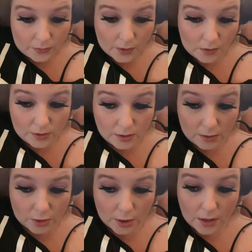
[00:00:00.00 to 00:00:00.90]
I was in the
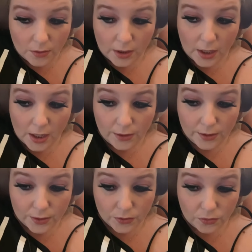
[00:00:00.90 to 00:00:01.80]
shower and
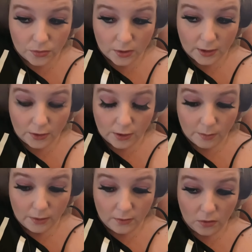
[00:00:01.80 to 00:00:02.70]
this really
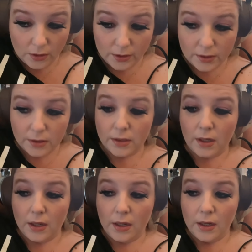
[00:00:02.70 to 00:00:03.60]
creepy voice
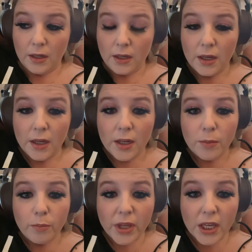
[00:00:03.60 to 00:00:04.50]
said,
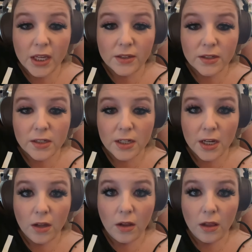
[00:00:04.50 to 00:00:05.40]
Be
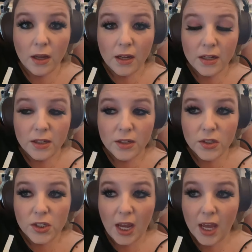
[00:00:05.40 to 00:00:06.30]
still,
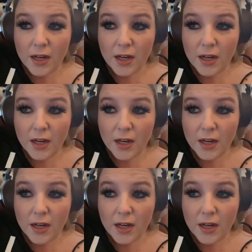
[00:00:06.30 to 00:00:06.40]
Sandy.